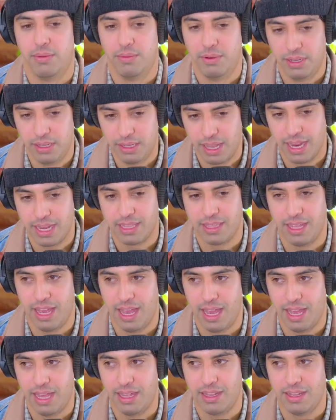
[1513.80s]
I really like
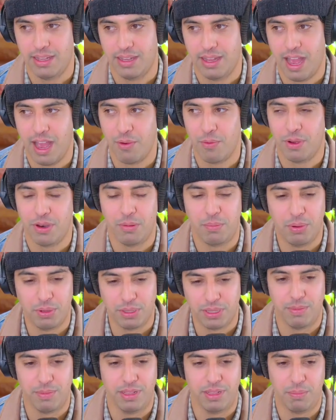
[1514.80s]
that. I want to
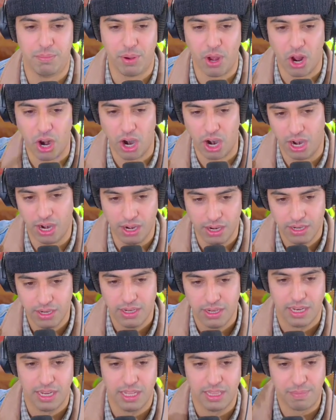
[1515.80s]
put them in the bar
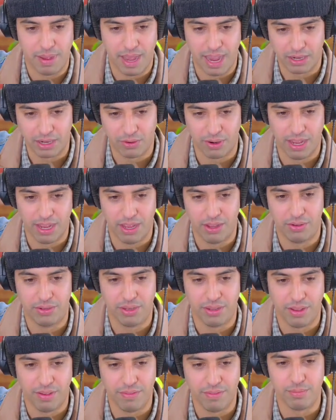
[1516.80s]
in the
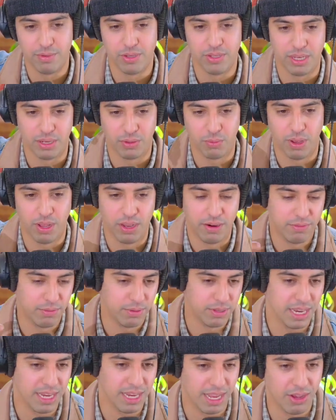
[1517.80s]
background of the music while
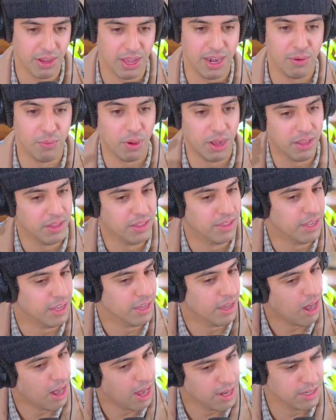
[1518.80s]
everyone's hanging out. And I want
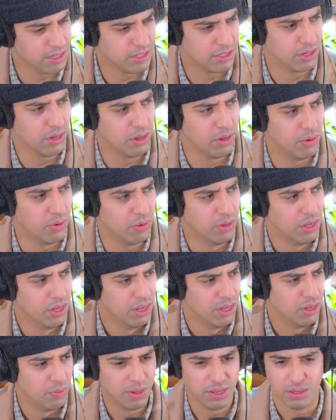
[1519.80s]
the audience to go,
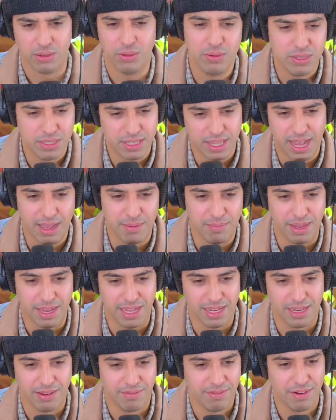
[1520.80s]
wait, who's that
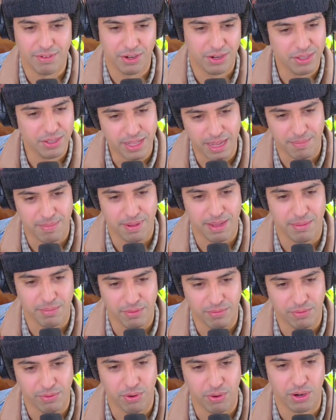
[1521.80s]
band? I've never heard that band
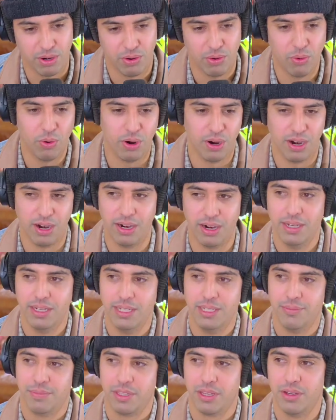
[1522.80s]
before. Or,
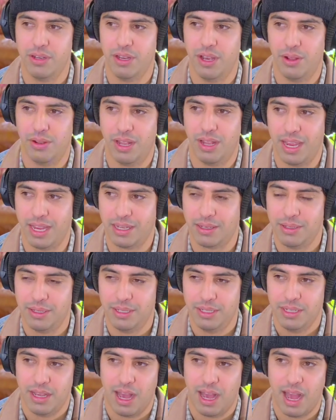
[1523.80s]
like,
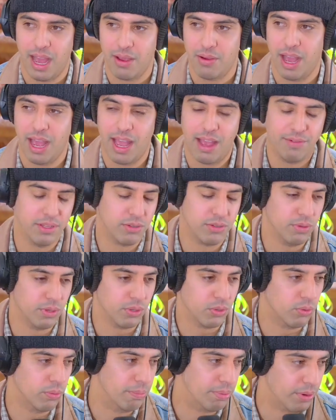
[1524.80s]
I have this
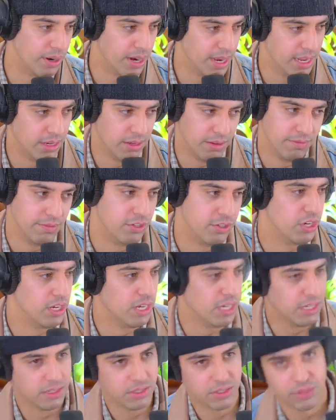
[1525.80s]
really cool brand of
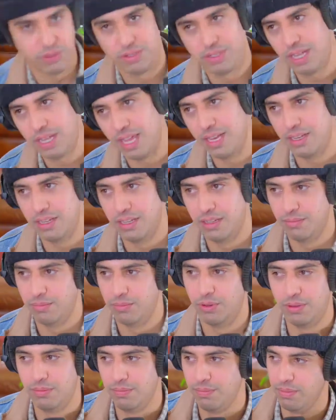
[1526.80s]
jeans or denim
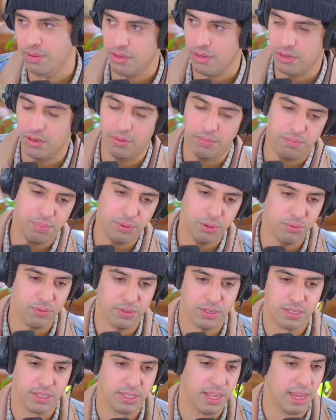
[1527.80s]
or
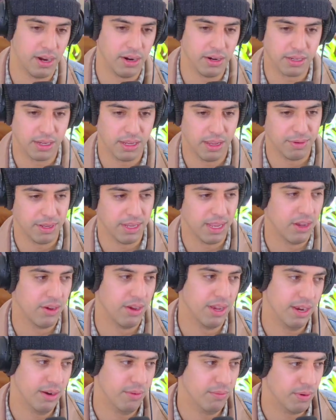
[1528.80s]
boots that are coming
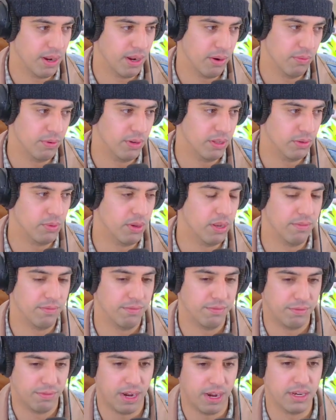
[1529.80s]
out, and I really want a
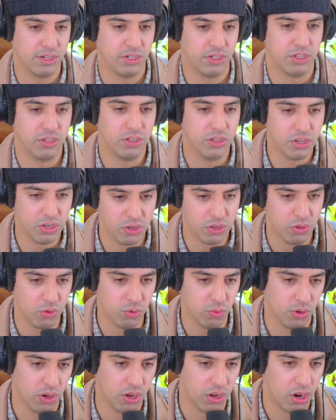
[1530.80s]
fresh
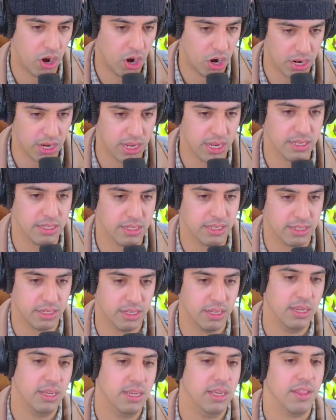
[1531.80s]
new
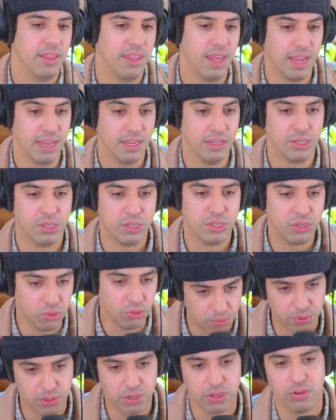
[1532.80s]
artist that is
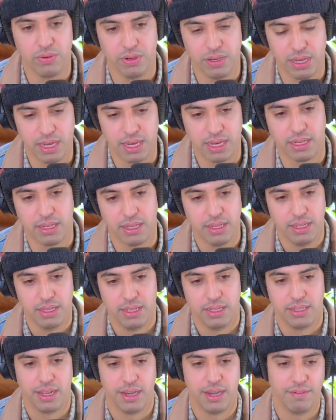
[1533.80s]
super unique
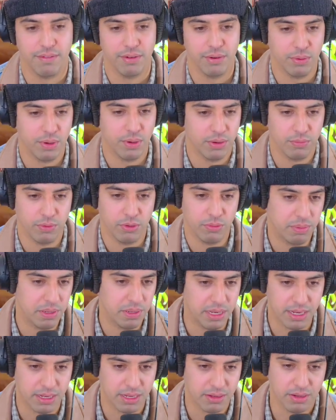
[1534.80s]
that everyone will
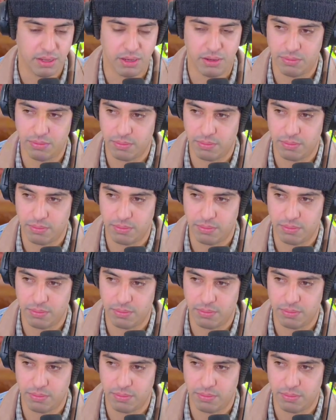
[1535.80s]
be